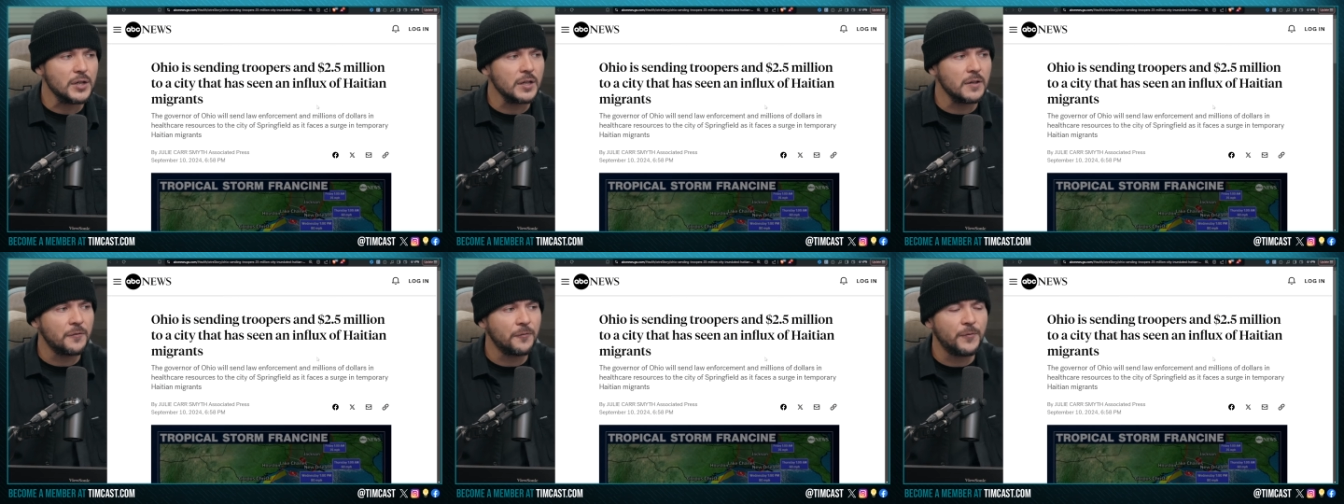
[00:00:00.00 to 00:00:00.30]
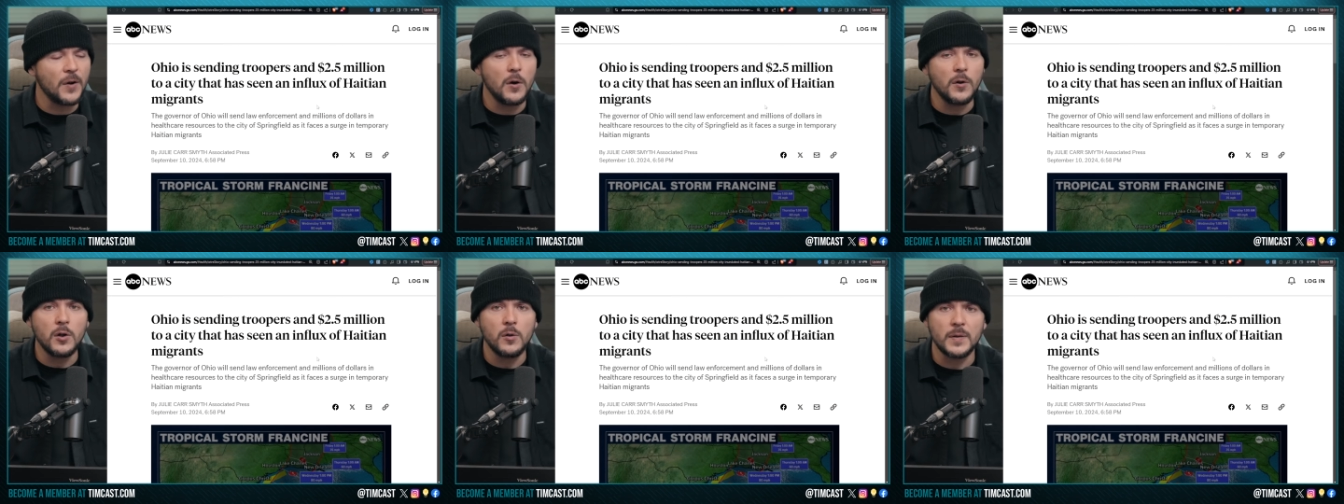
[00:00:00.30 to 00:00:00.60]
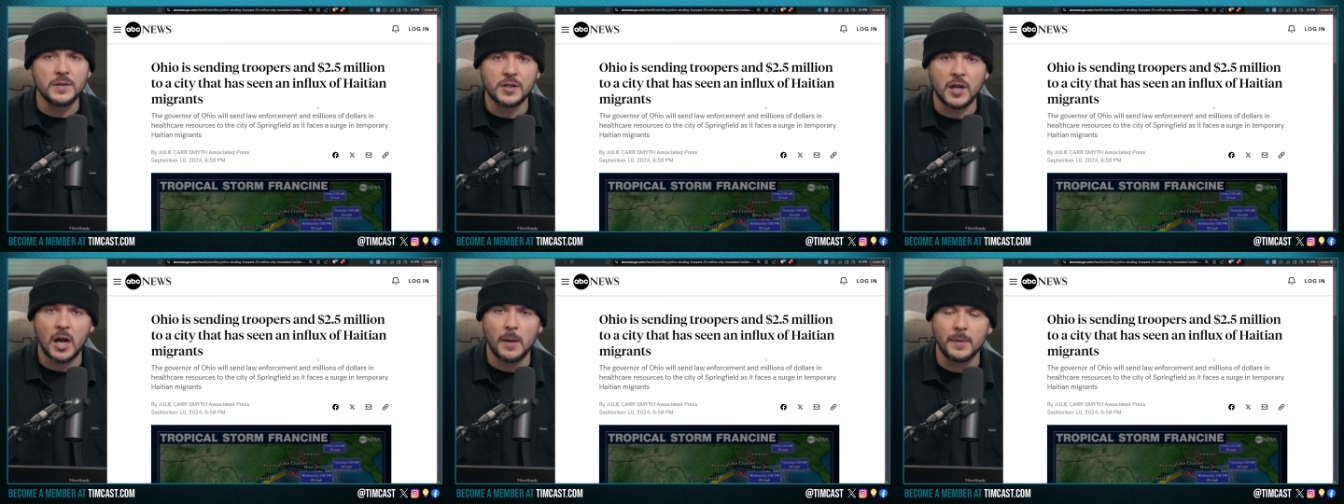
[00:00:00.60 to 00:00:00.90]
you get a photo
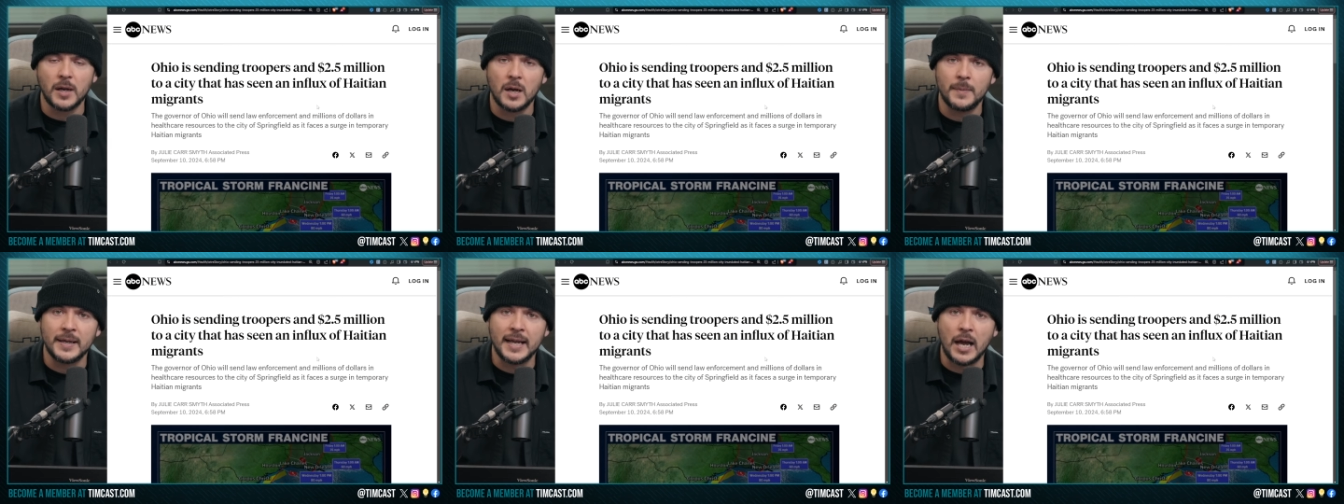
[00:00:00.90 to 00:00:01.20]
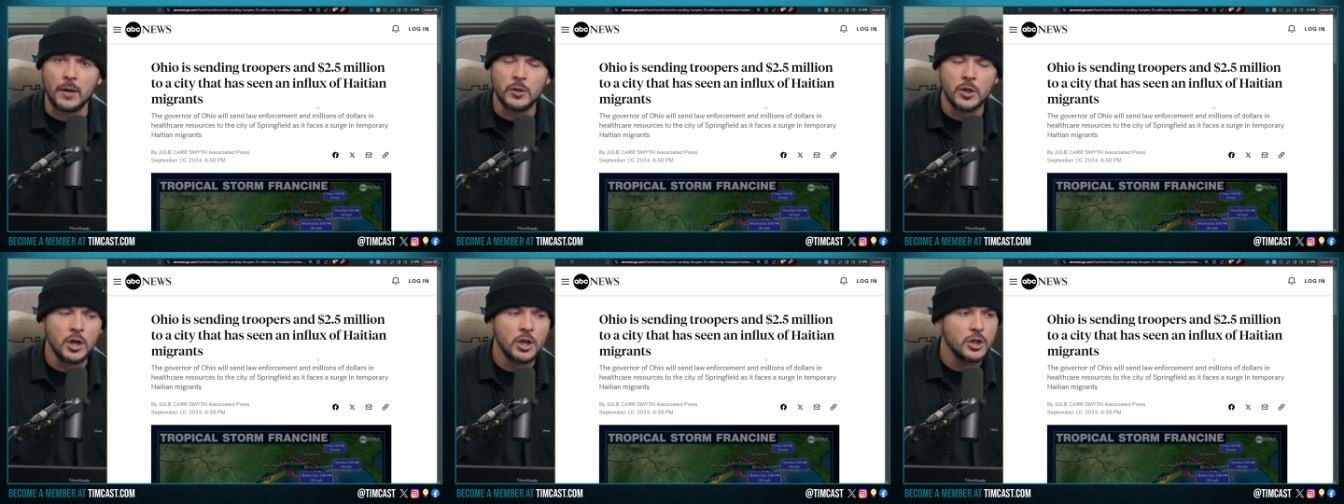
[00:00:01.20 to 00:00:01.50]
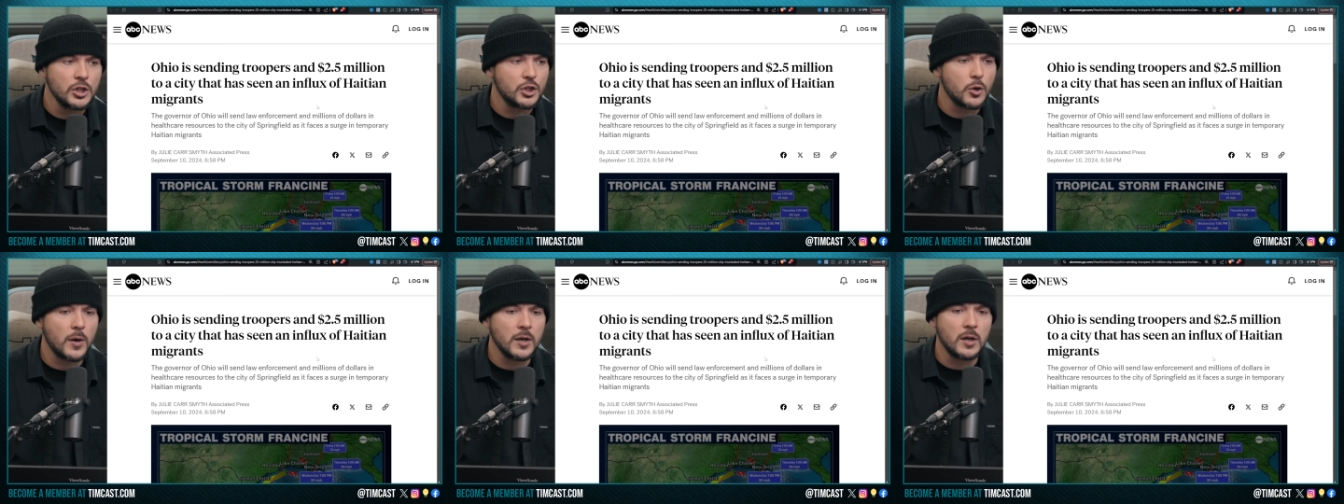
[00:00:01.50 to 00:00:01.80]
that's coming out
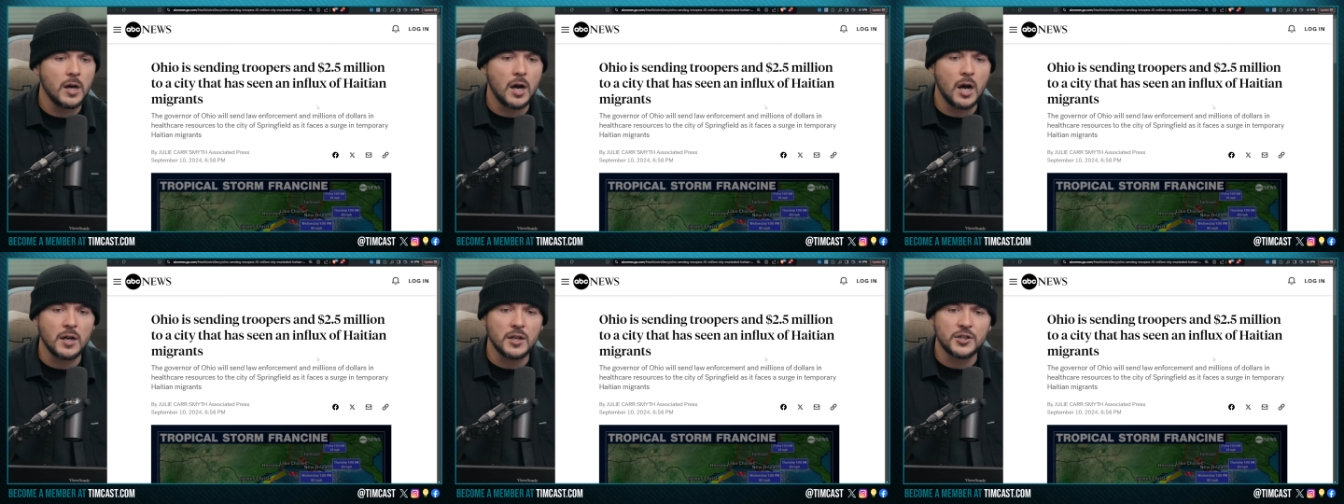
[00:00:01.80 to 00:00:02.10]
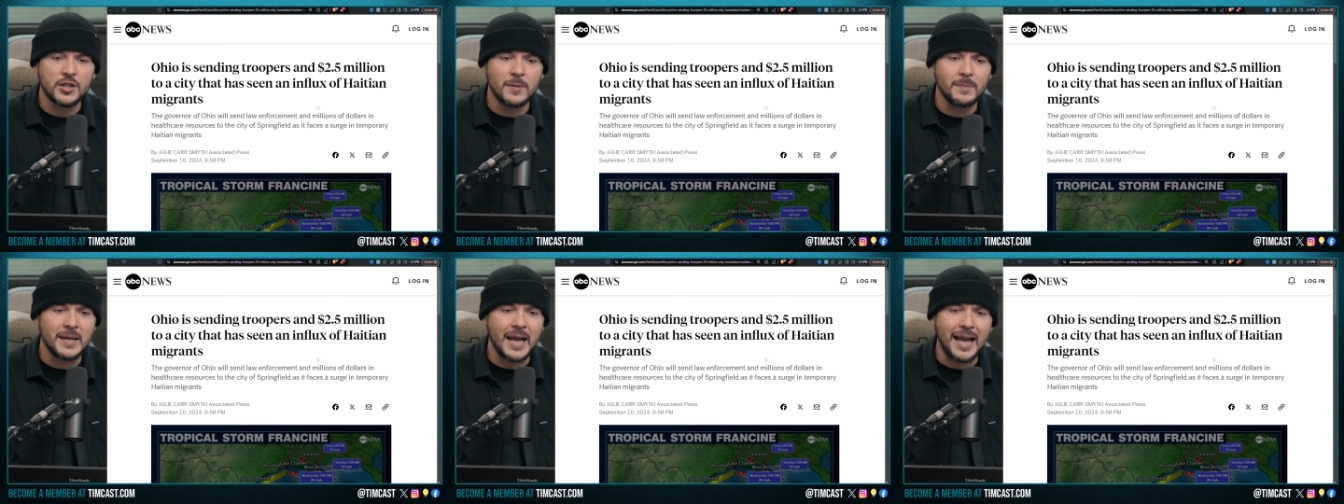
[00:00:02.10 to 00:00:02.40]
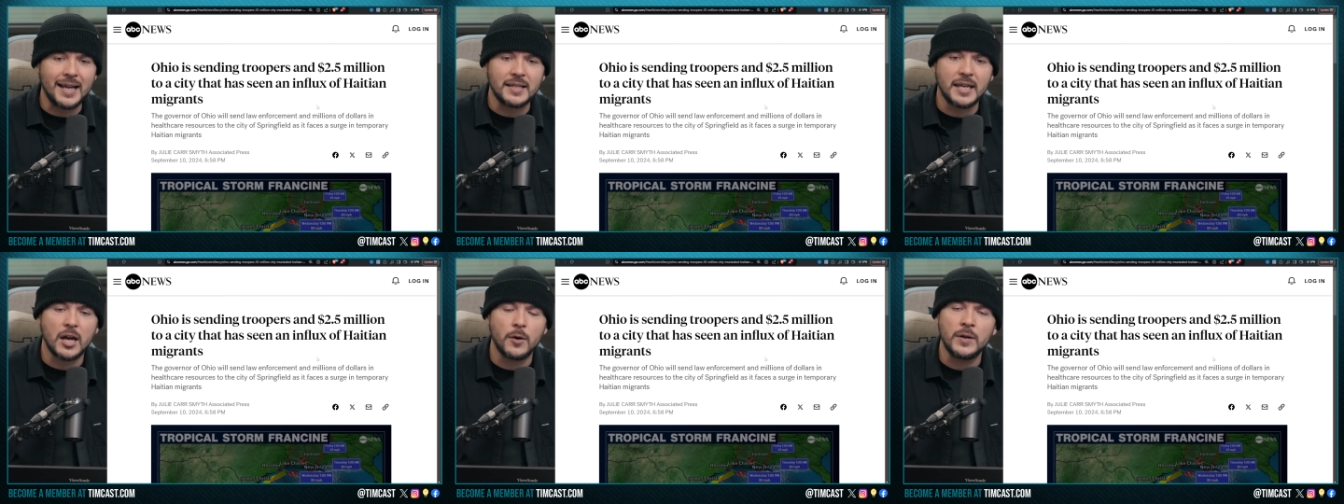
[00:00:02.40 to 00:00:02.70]
showing some
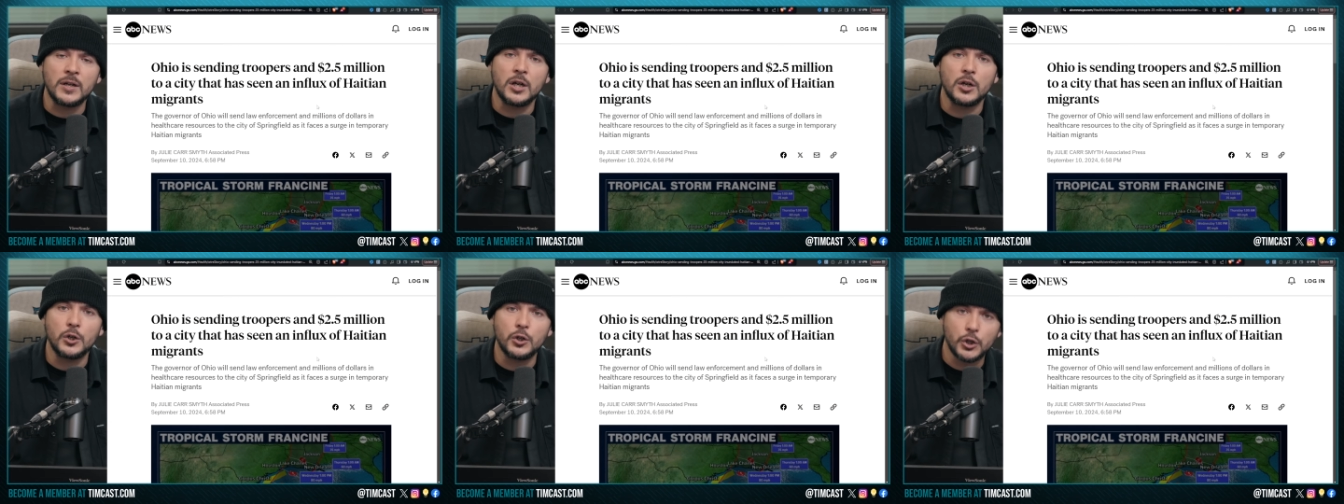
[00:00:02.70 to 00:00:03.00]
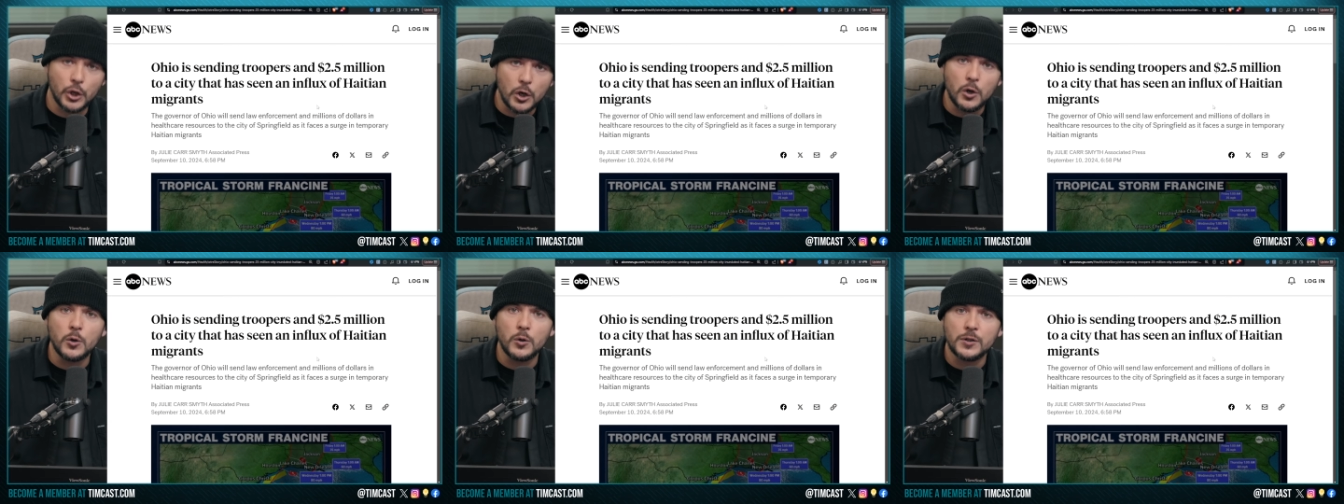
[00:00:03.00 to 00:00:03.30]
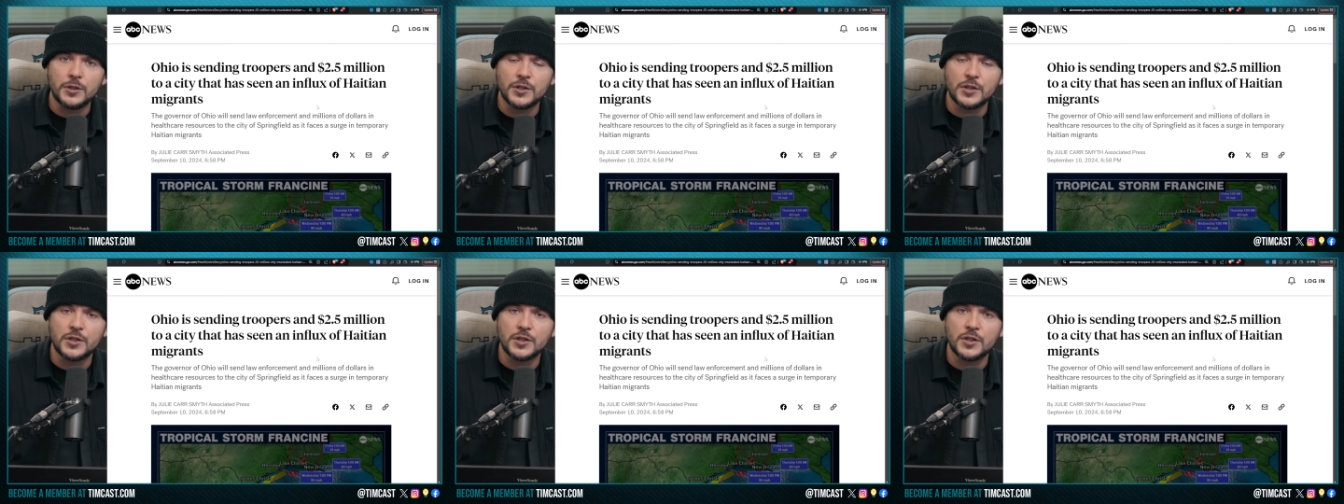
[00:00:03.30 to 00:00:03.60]
guy carrying a
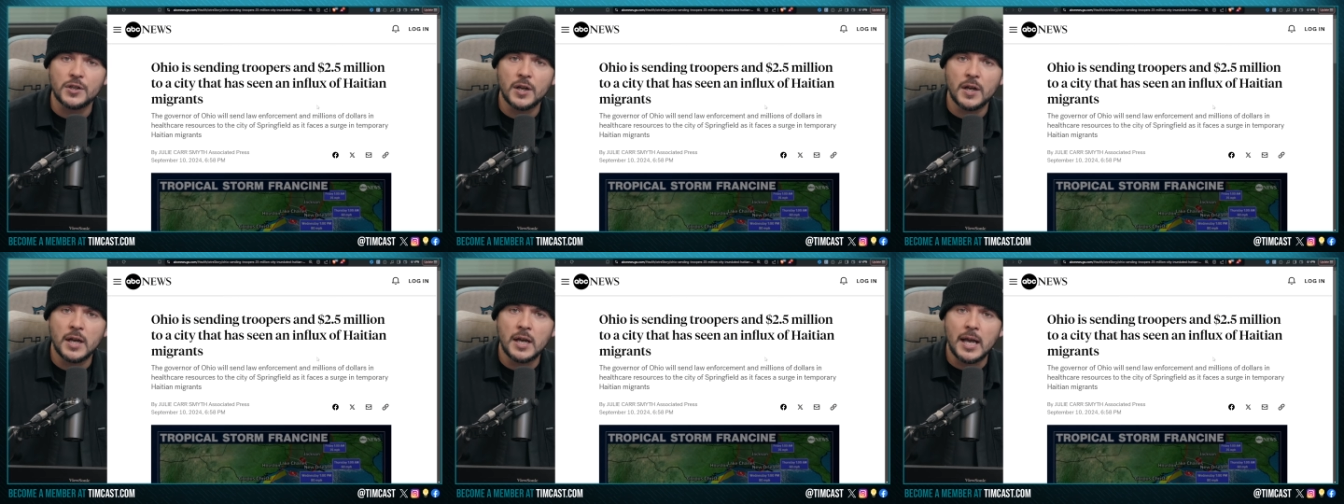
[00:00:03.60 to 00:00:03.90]
goose